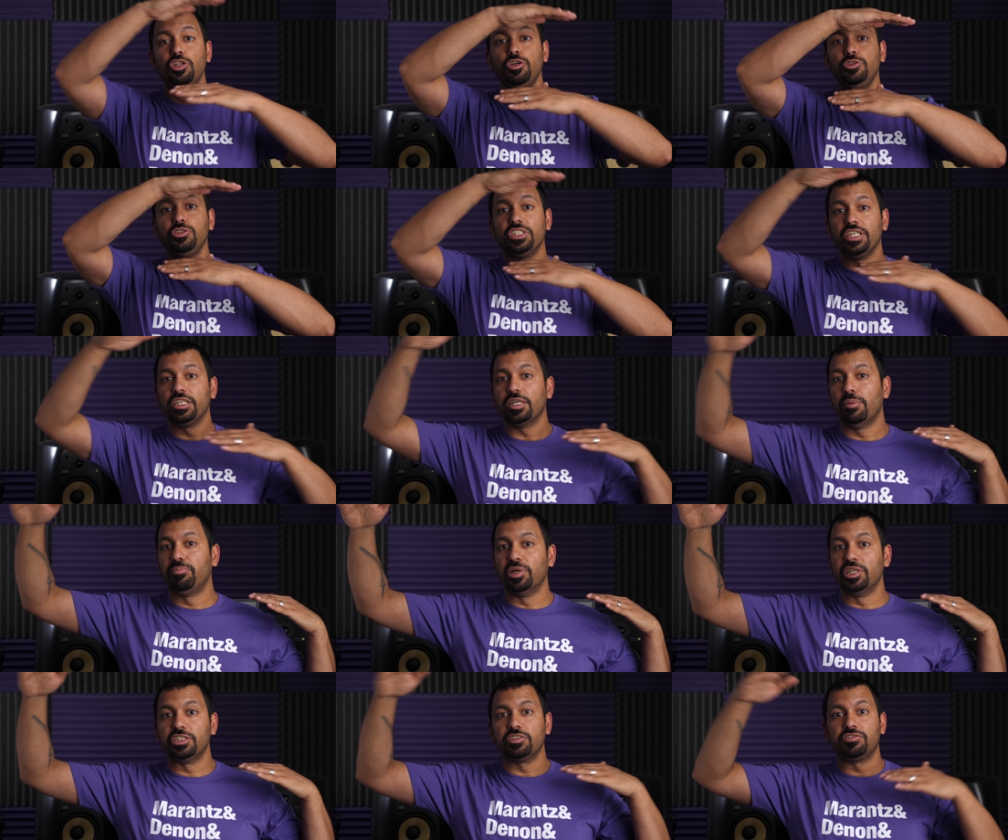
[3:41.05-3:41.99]
losing a
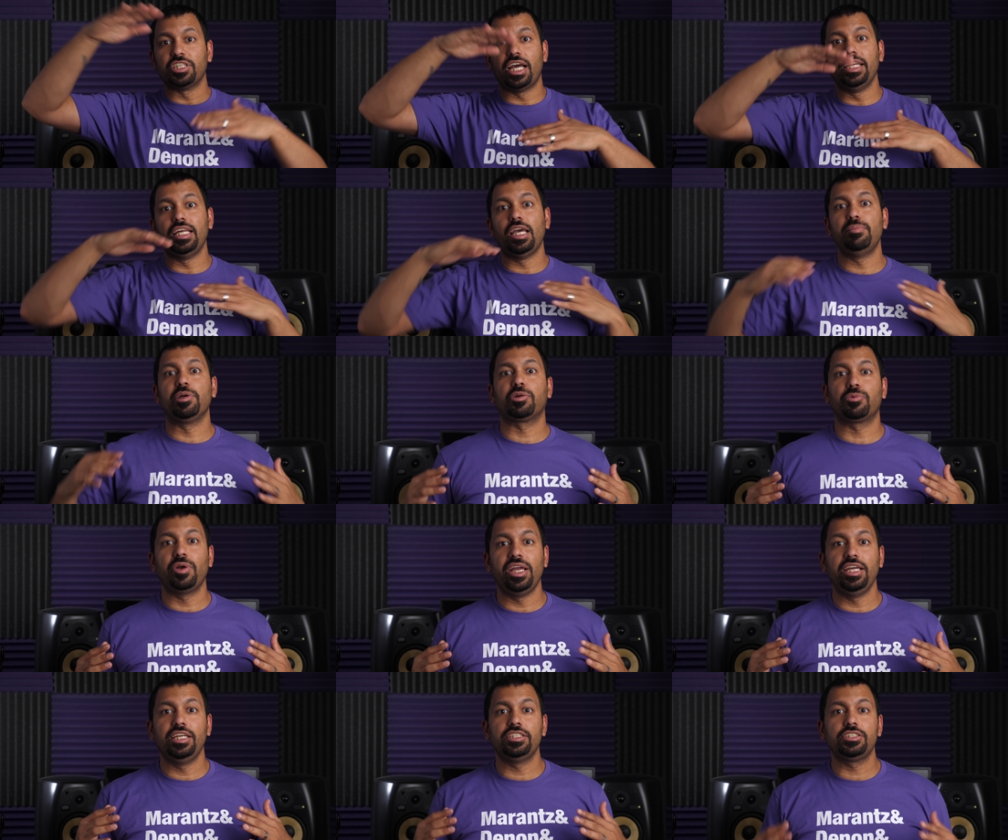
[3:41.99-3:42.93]
bunch of dynamic
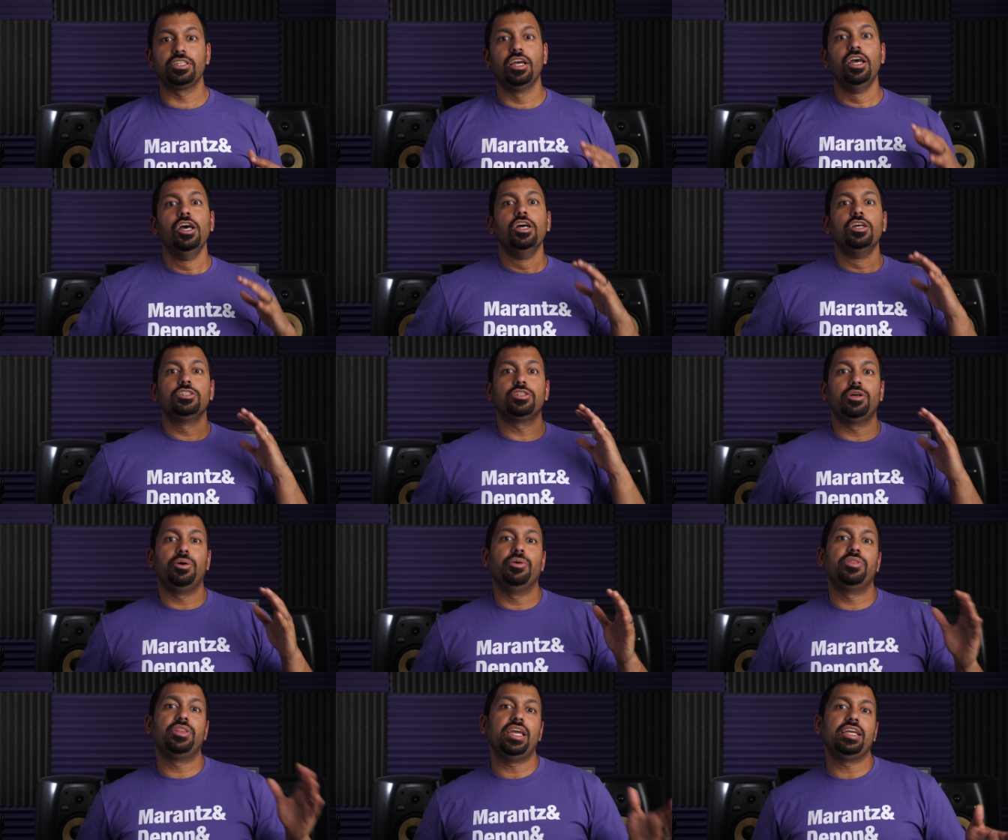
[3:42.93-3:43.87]
range,
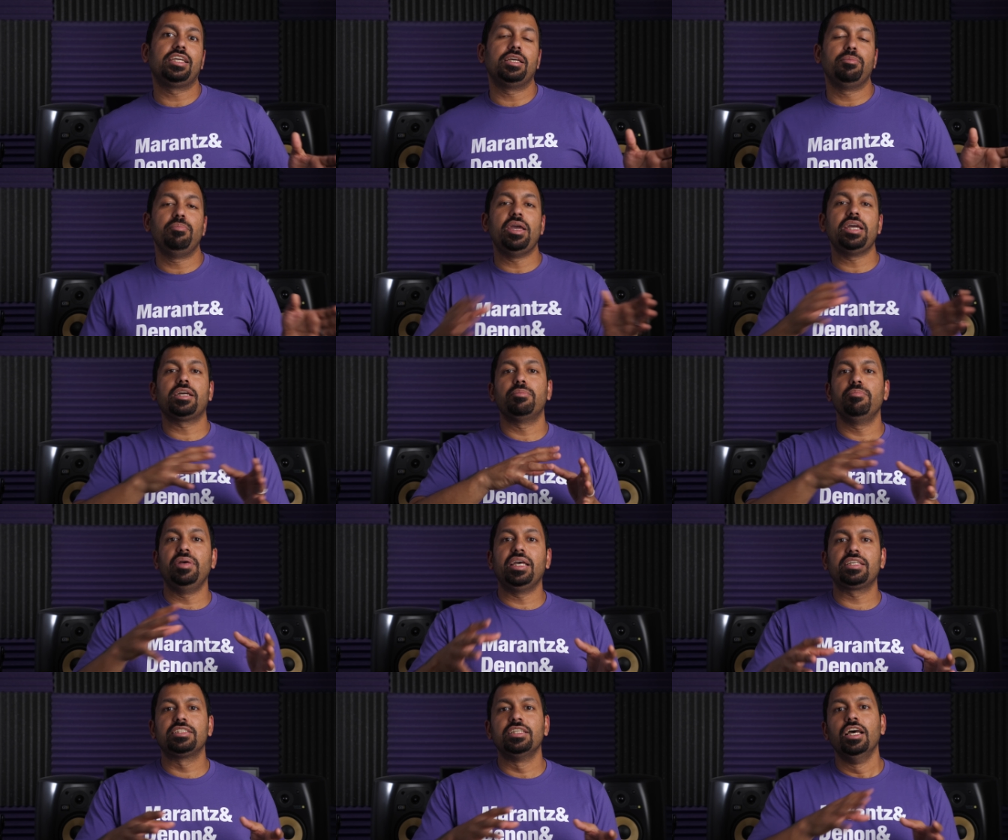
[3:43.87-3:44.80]
so they can make a
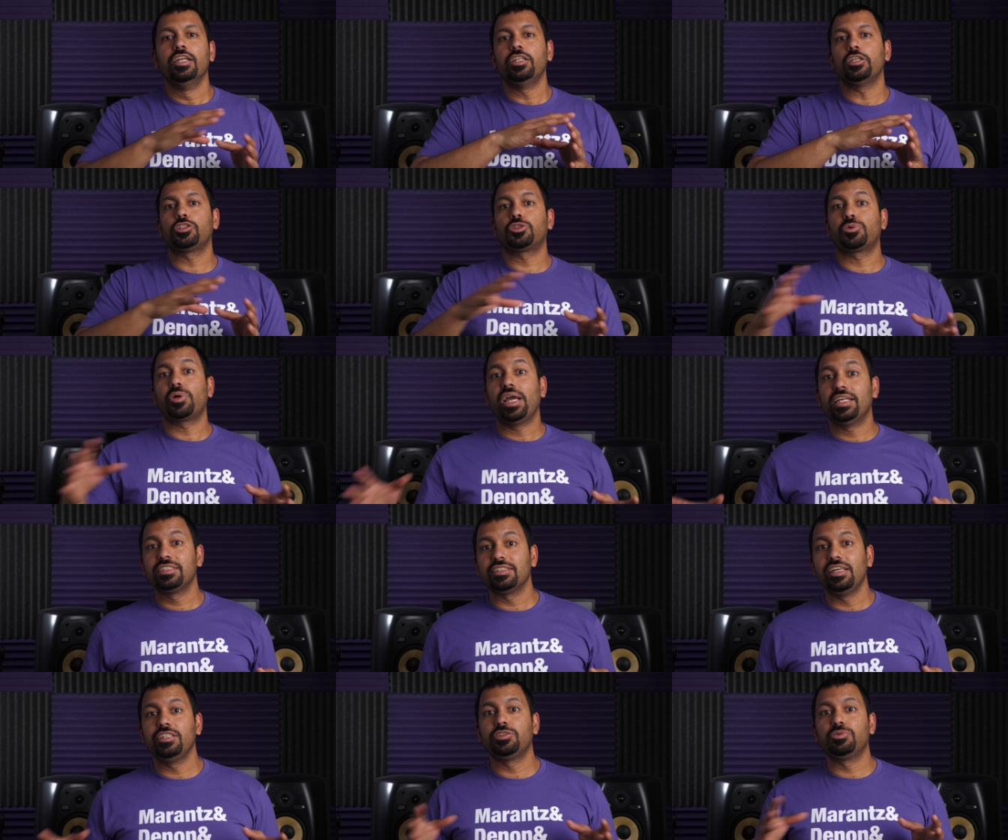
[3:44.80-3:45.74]
mix that
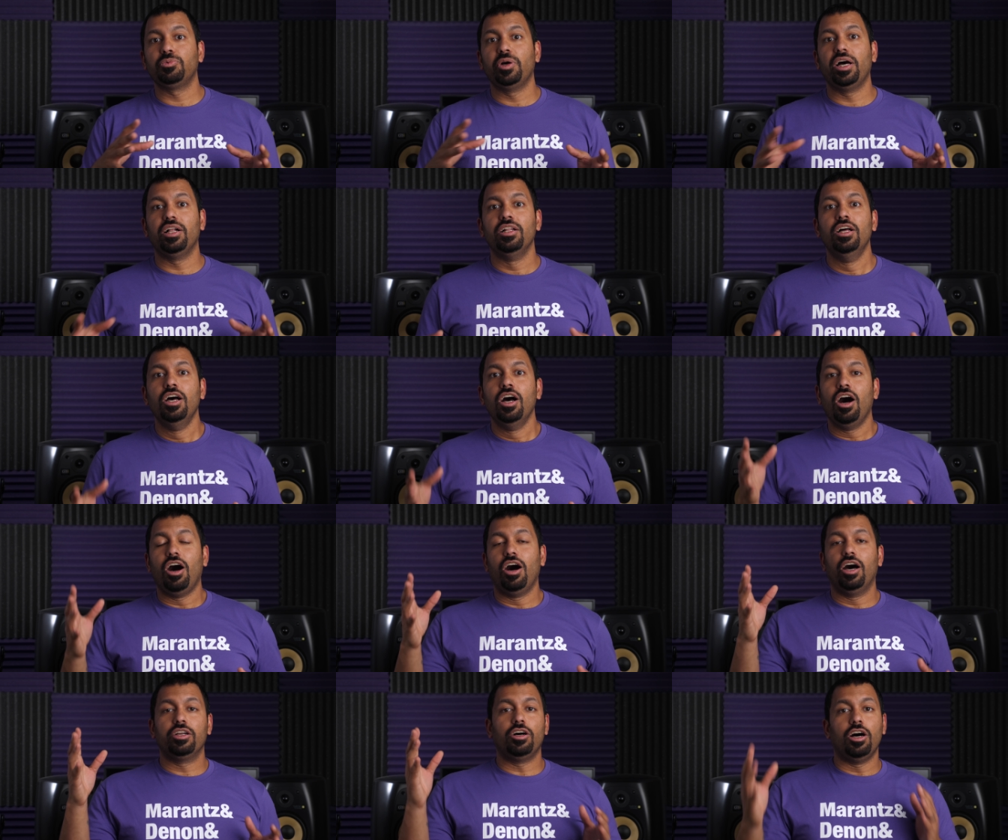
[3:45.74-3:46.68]
translates well
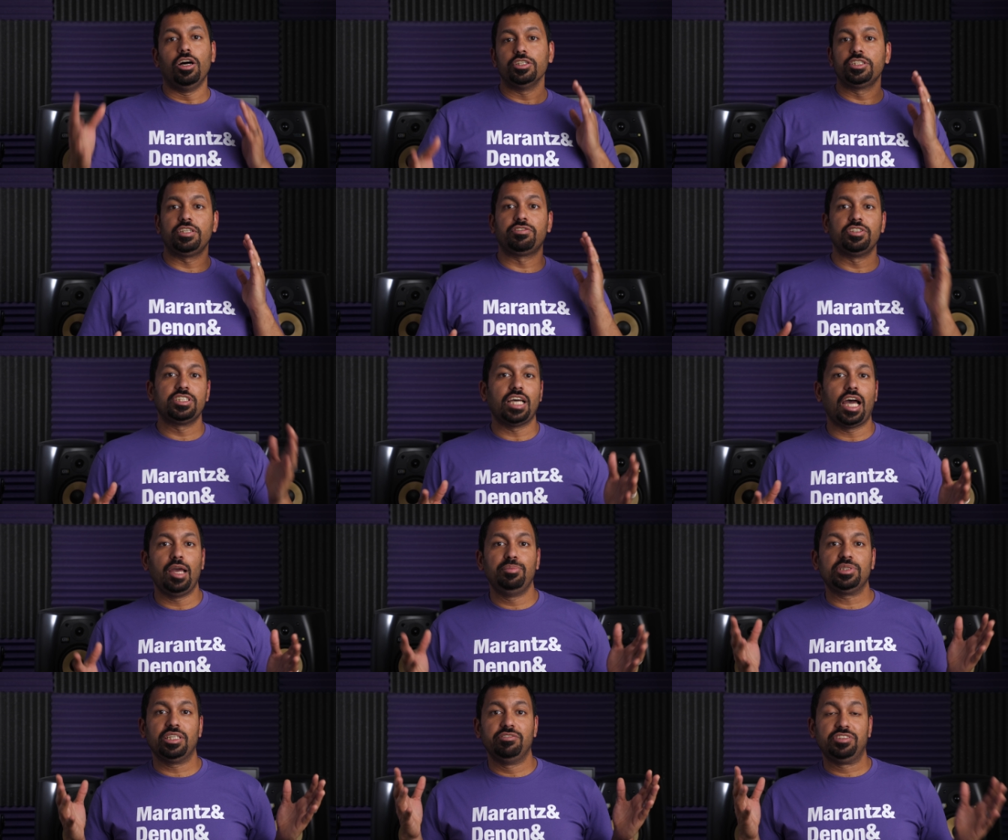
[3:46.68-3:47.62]
on all different
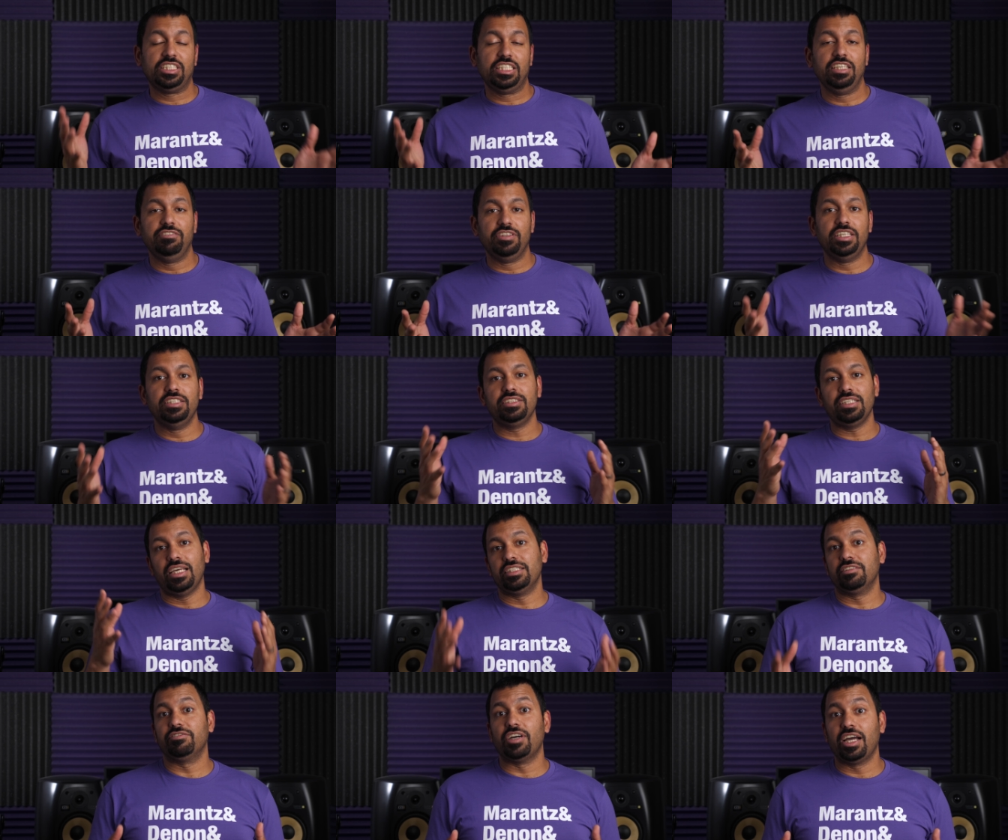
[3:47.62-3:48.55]
types of TVs
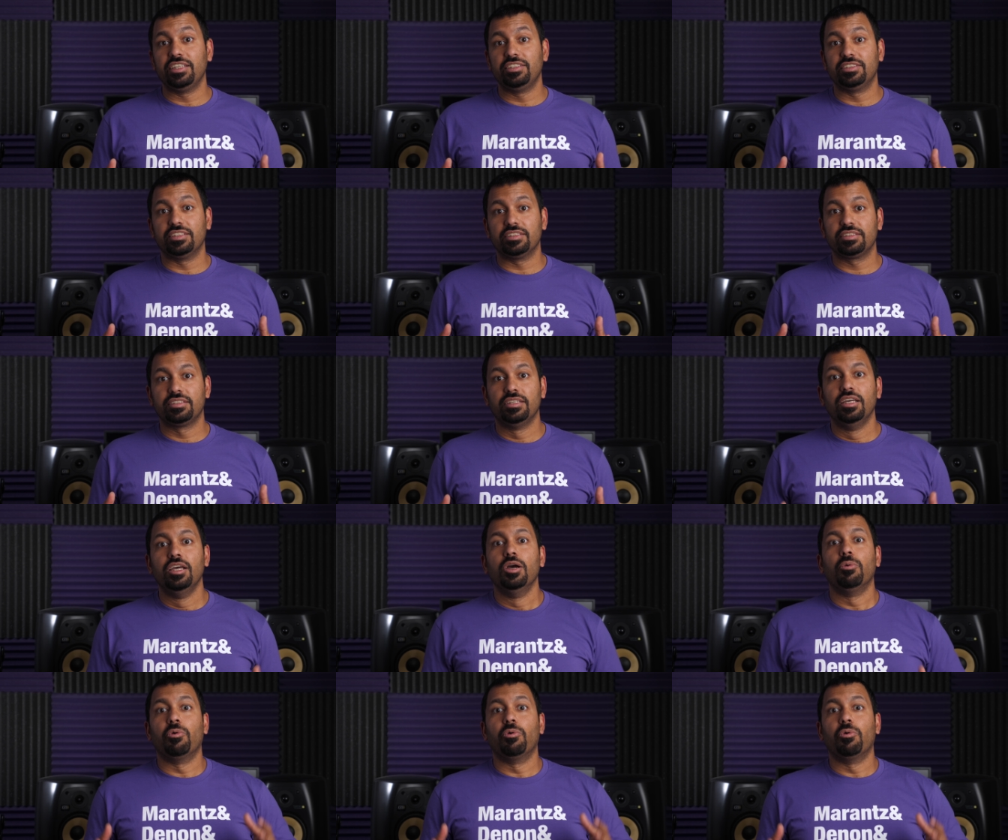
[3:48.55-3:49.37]
and devices.